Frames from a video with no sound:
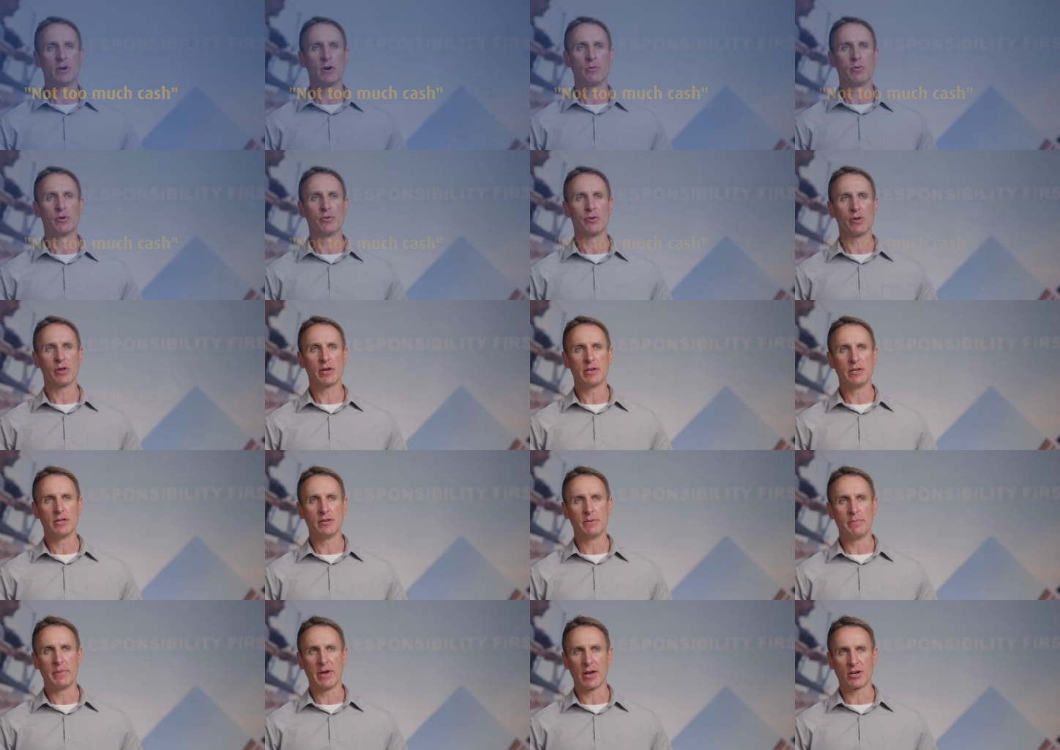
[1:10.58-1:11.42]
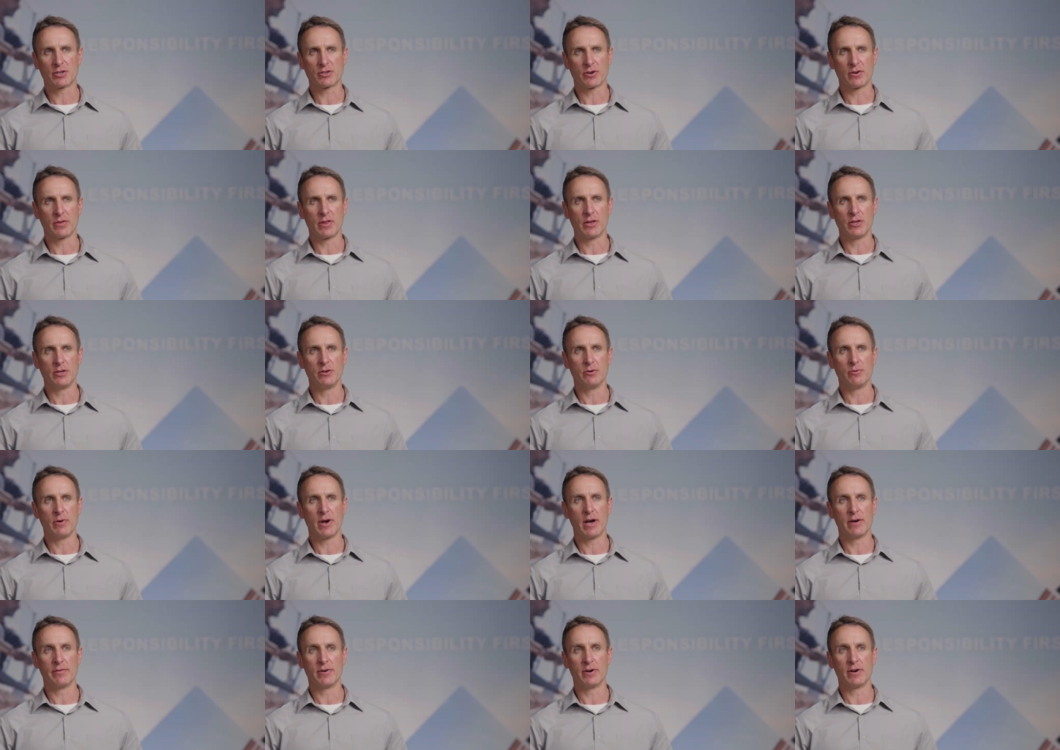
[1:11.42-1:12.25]
uh, we really need to make sure that you
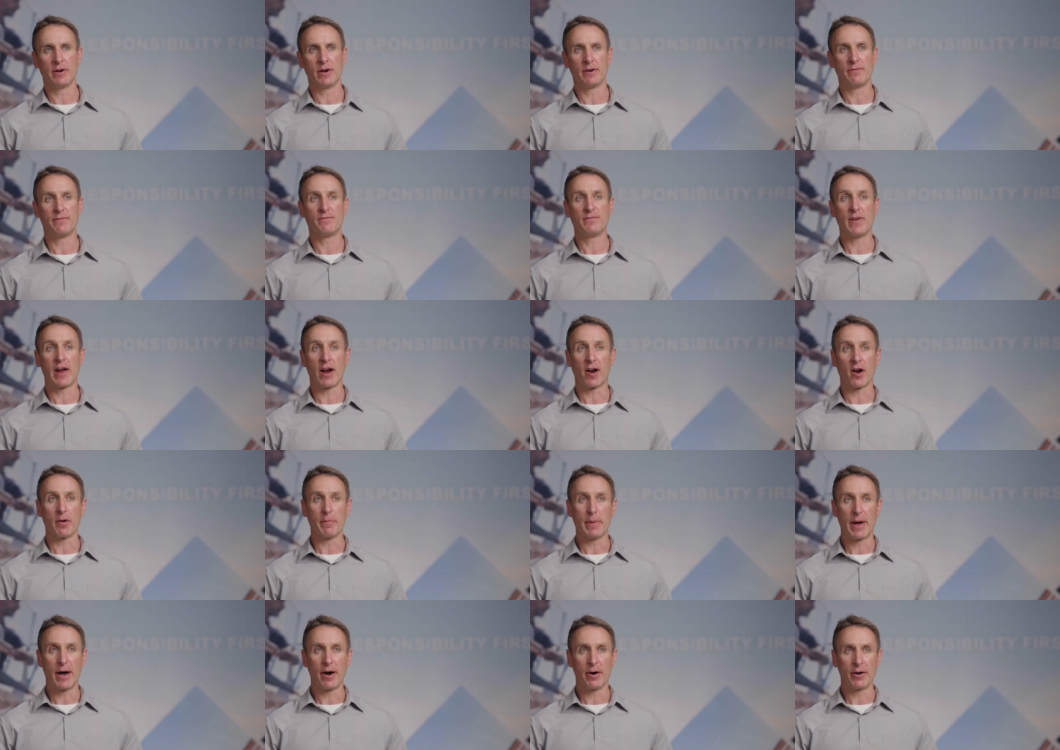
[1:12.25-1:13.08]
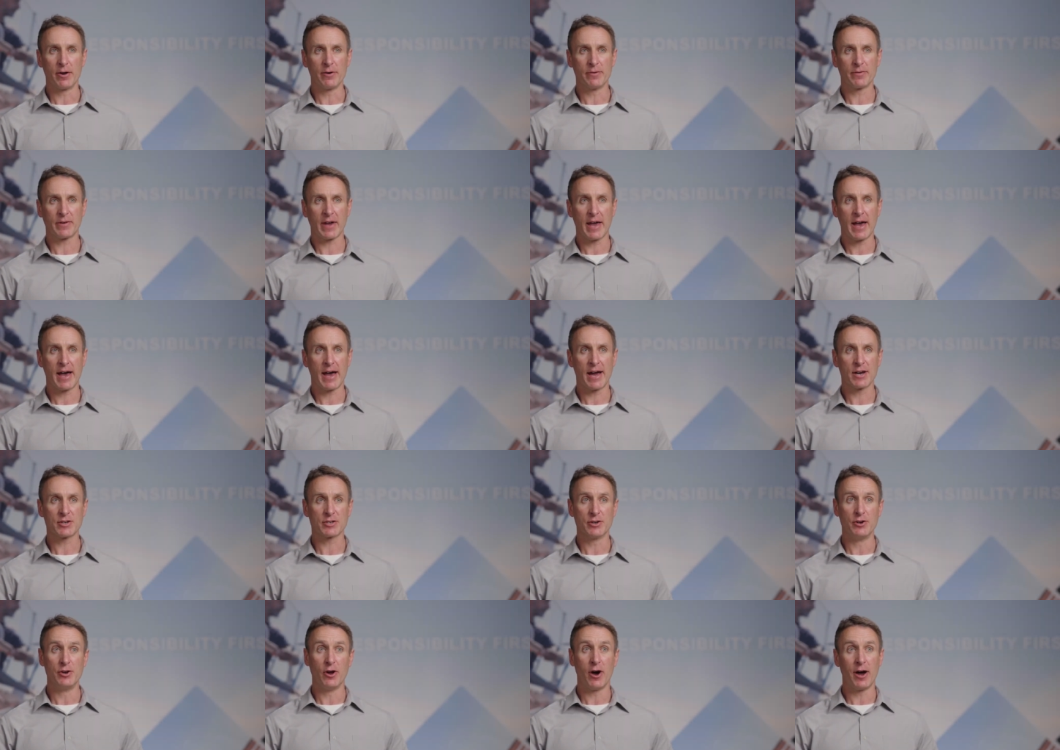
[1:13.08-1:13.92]
have a, a fair amount of
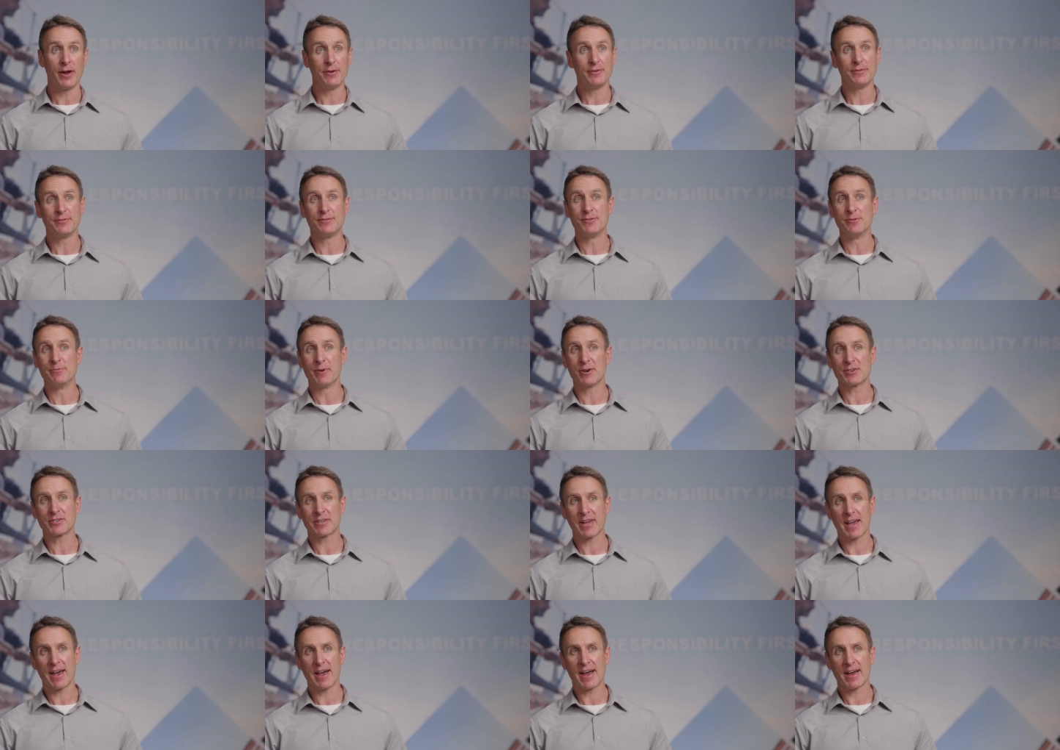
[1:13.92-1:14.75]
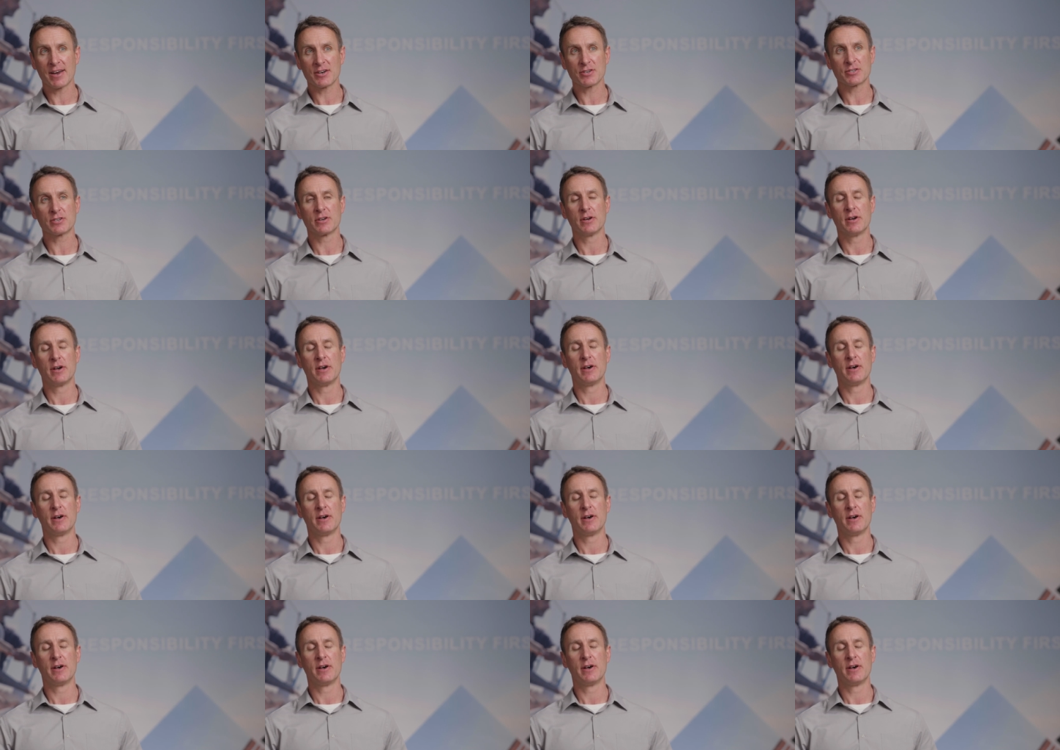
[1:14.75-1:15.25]
cash, not too much cash.